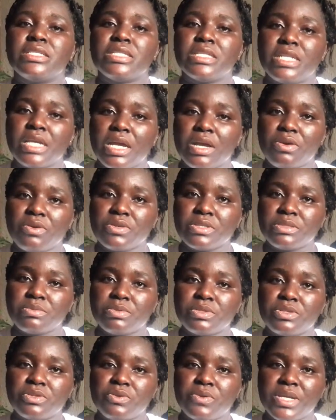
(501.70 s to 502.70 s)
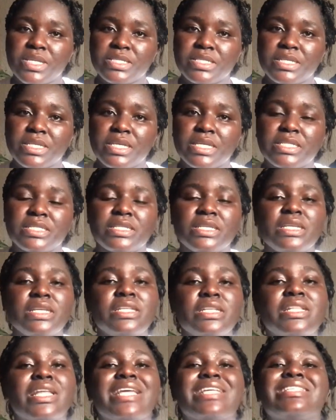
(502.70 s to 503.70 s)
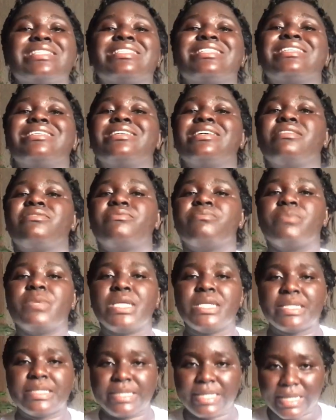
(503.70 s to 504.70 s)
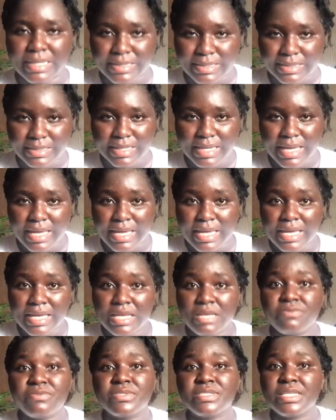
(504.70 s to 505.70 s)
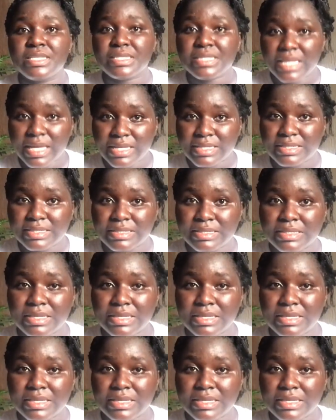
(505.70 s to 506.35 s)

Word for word: General Hospital UNTH. They gave me tests. If you see tests,